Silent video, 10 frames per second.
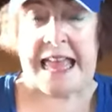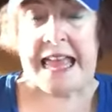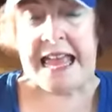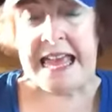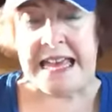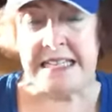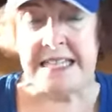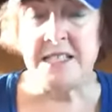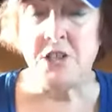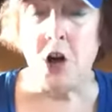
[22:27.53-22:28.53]
and
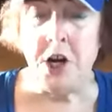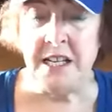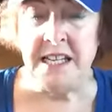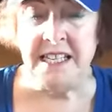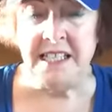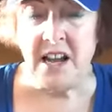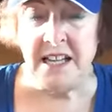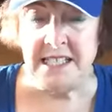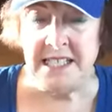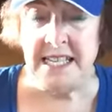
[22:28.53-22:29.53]
it started in
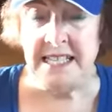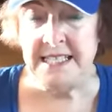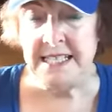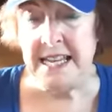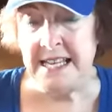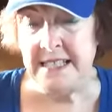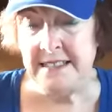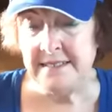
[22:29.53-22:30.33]
1910.